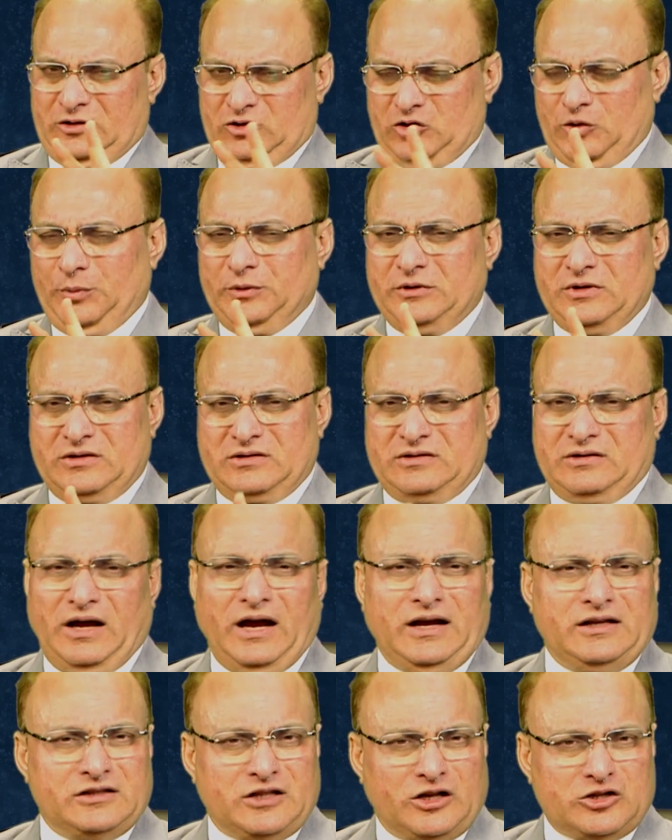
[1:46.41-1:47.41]
Jupiter's
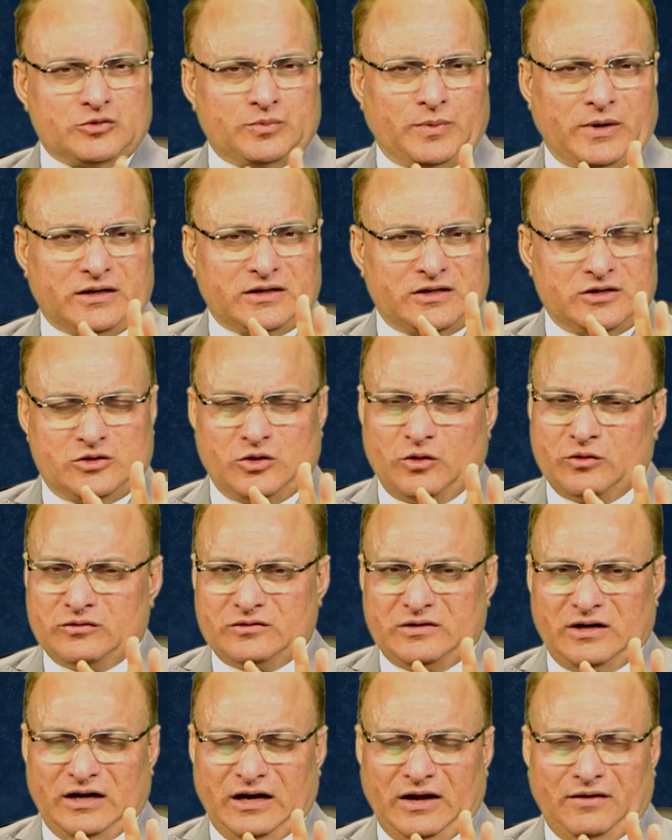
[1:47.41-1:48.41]
ninth aspect is on
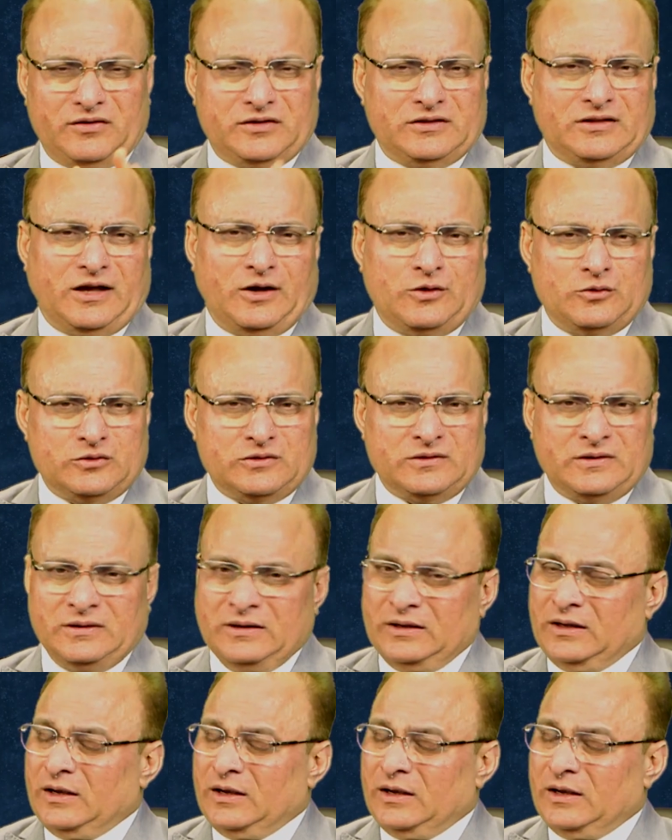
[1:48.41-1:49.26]
11th house.